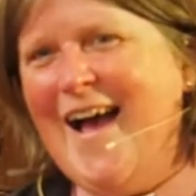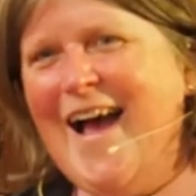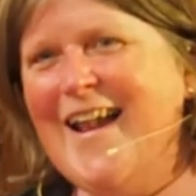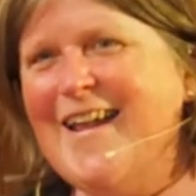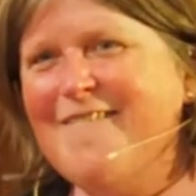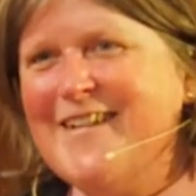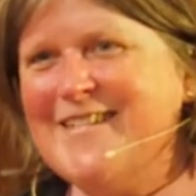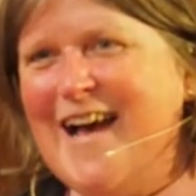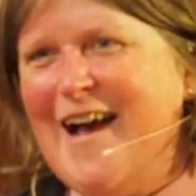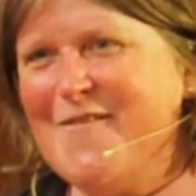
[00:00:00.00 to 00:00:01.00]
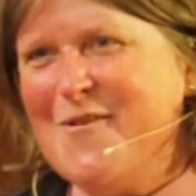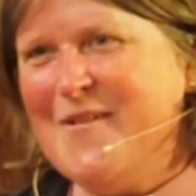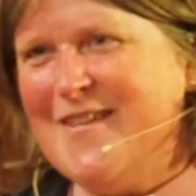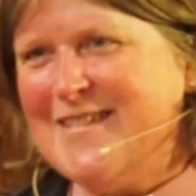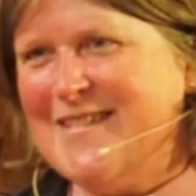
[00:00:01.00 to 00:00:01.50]
lovely to have you with
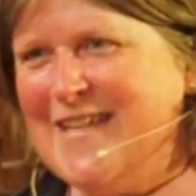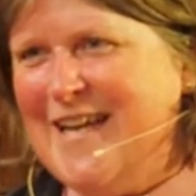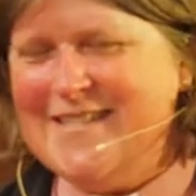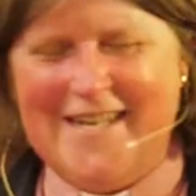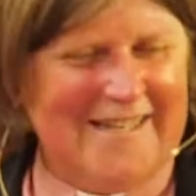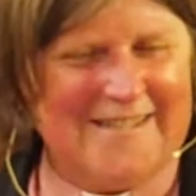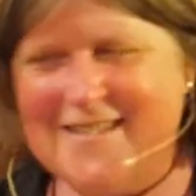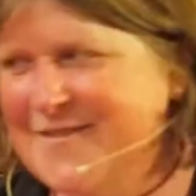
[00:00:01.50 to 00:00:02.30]
us today, Jess.